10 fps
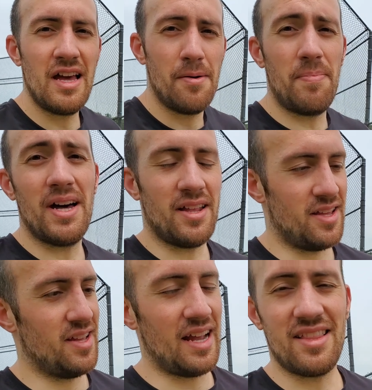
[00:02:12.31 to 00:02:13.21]
but
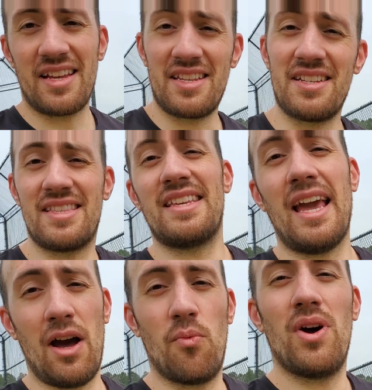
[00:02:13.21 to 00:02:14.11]
I'd like to just see
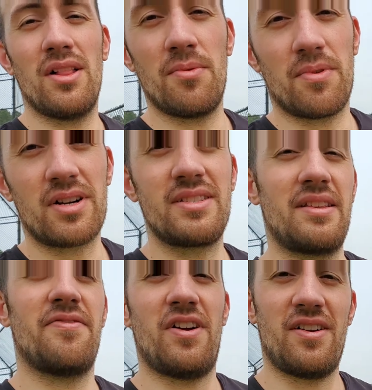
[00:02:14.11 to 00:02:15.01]
how well it works as
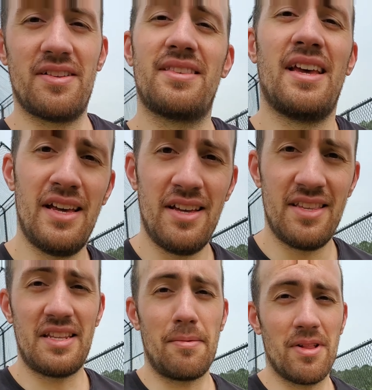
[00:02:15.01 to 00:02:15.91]
far as
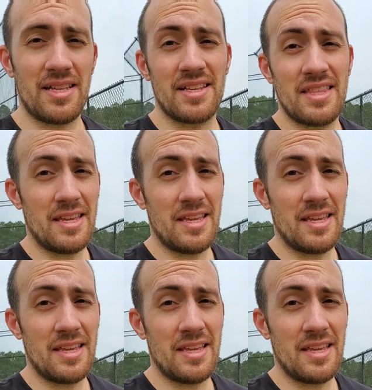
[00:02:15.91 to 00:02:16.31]
stabilizing the